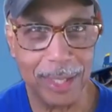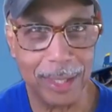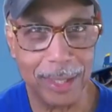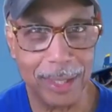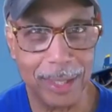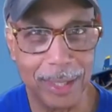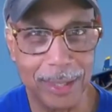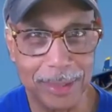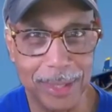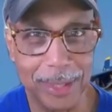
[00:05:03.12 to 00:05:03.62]
a,
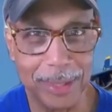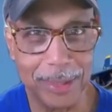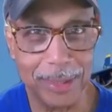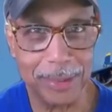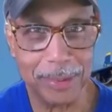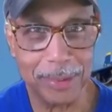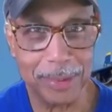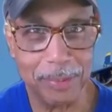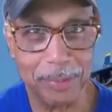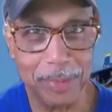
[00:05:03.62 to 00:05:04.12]

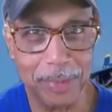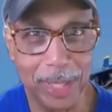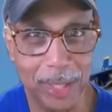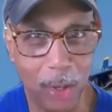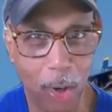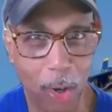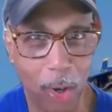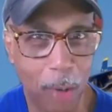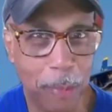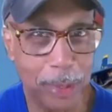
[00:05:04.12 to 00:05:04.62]
a,
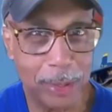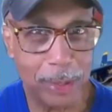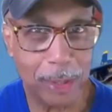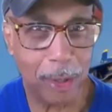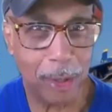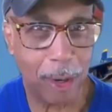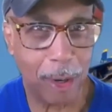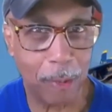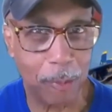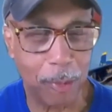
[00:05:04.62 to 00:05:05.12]
an armored
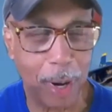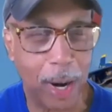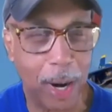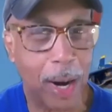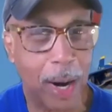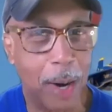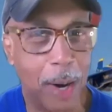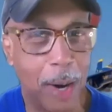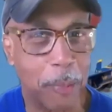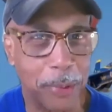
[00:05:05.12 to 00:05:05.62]
car
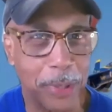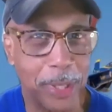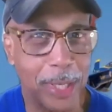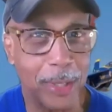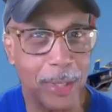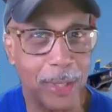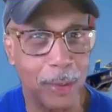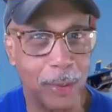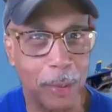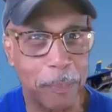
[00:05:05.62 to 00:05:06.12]
robbery